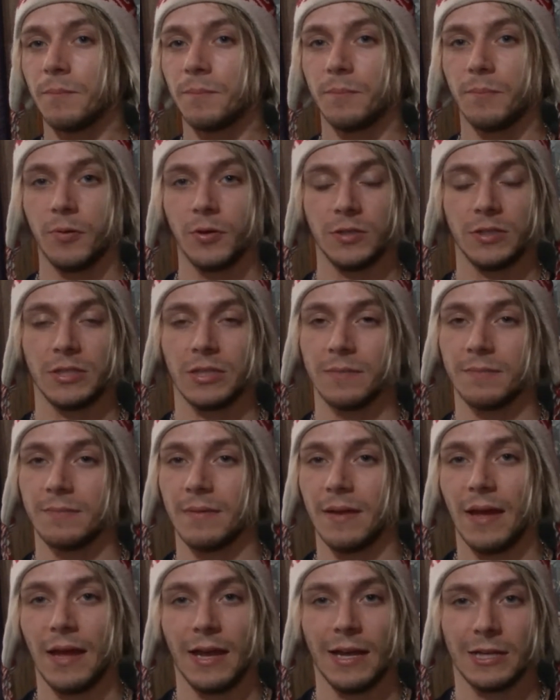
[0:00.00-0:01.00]
put some
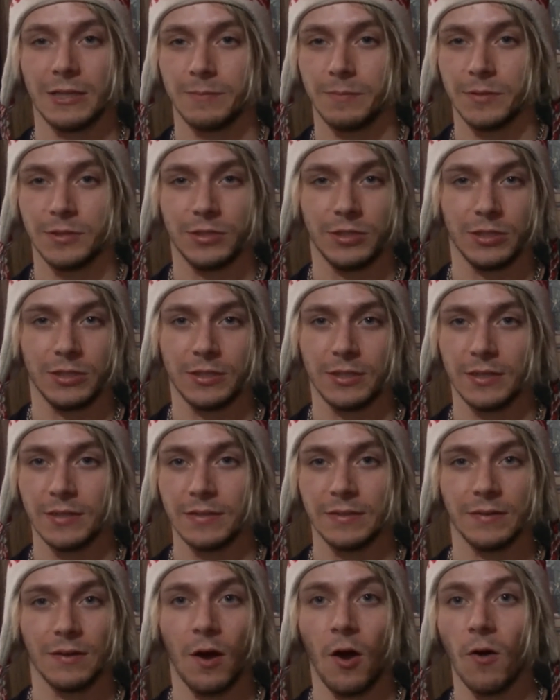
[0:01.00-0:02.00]

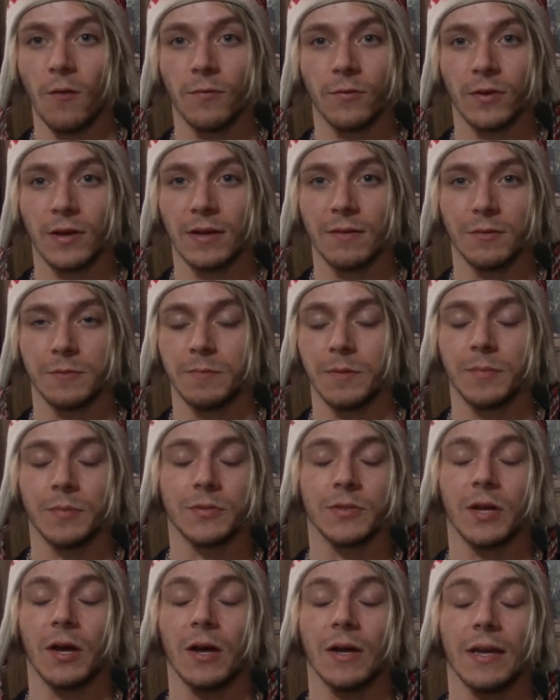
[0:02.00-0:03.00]
exposition over it with people
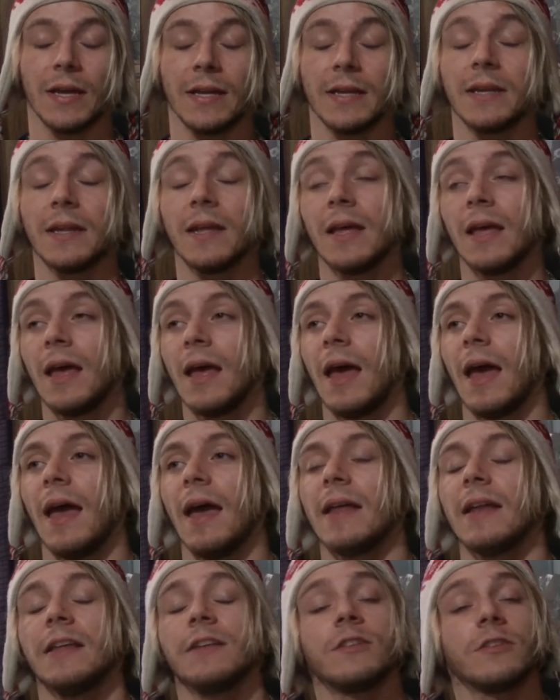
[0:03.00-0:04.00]
talking.
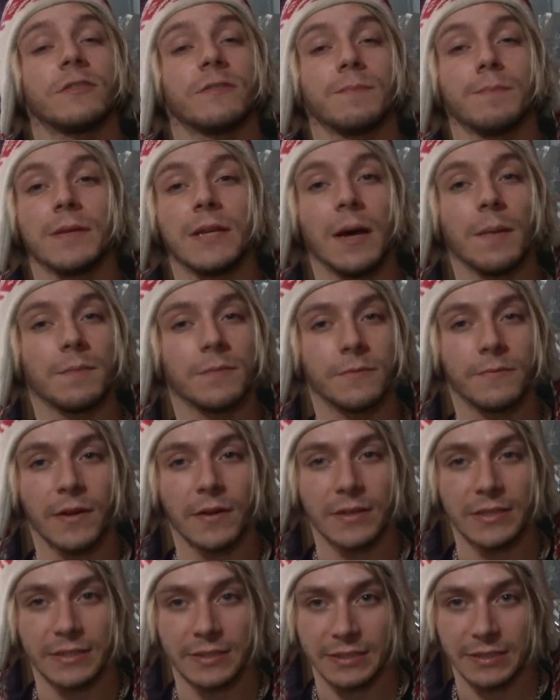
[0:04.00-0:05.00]
And it just becomes
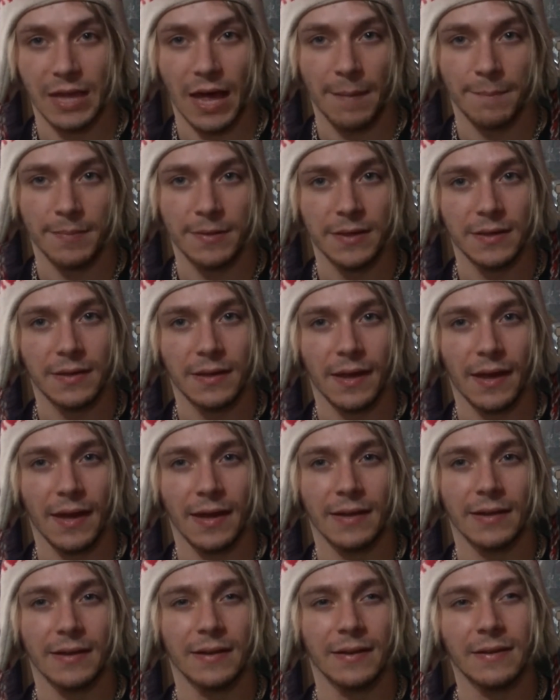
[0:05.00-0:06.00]
very sloppy
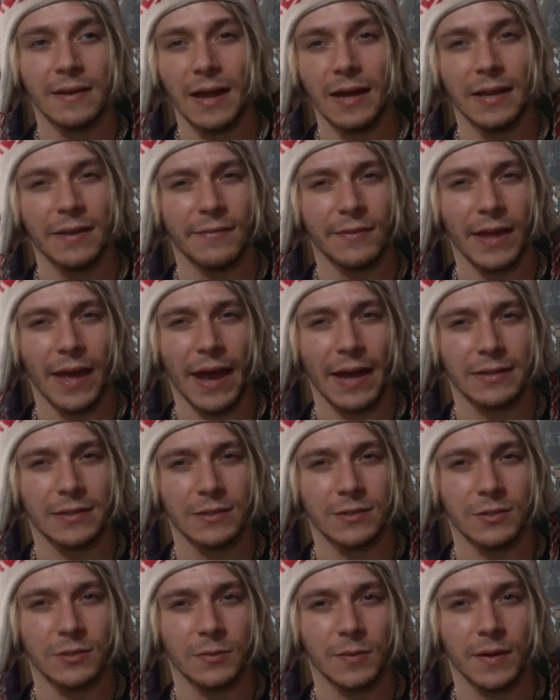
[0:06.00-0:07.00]
and not even
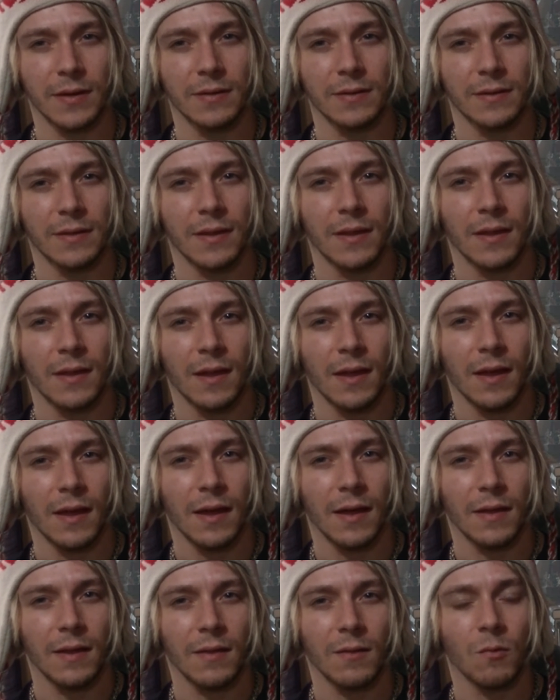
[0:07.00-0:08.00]
acted too well.
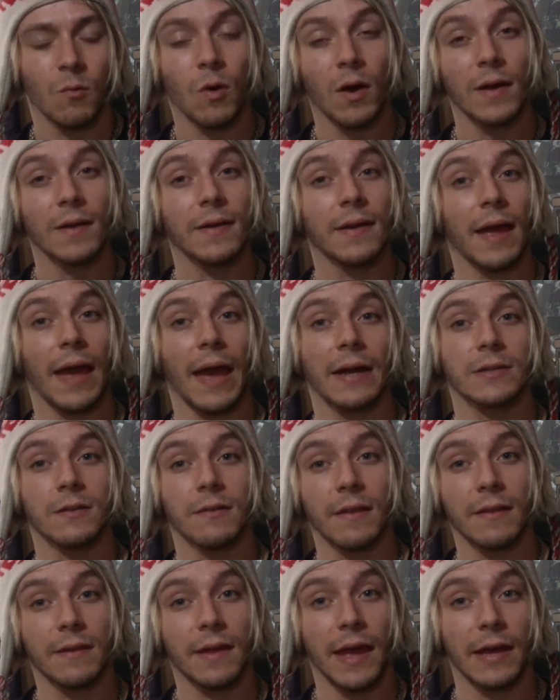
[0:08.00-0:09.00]
One actor
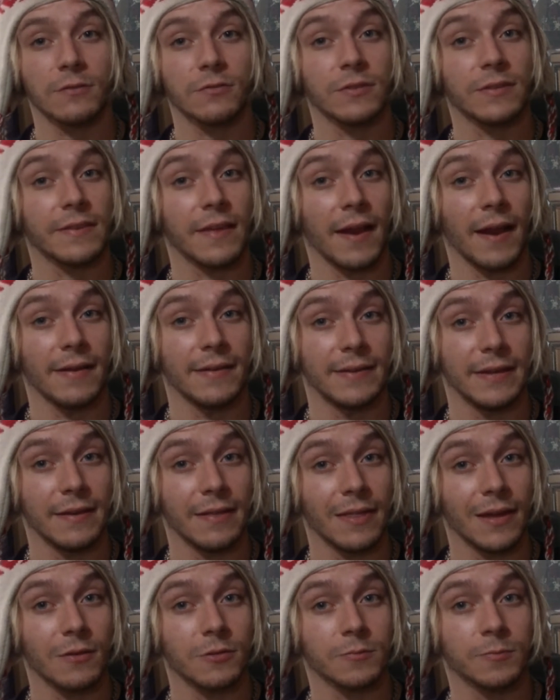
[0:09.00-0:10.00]
that actress that I did
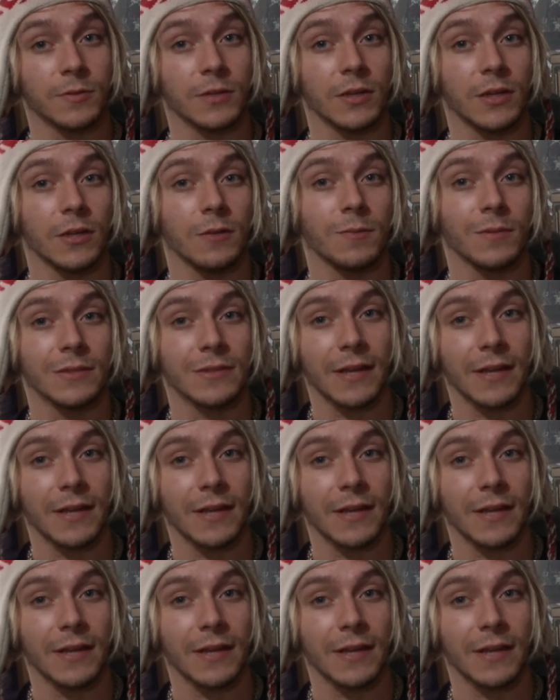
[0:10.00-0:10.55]
think was pretty good was